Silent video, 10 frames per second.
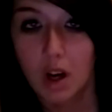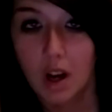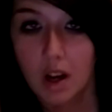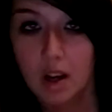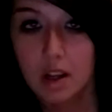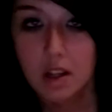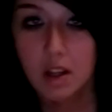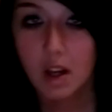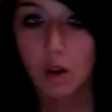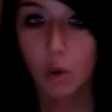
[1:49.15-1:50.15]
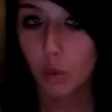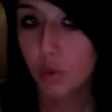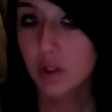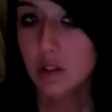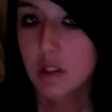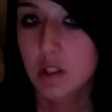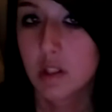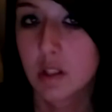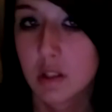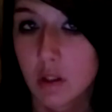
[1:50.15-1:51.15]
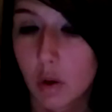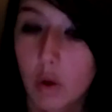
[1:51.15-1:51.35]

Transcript: I had always,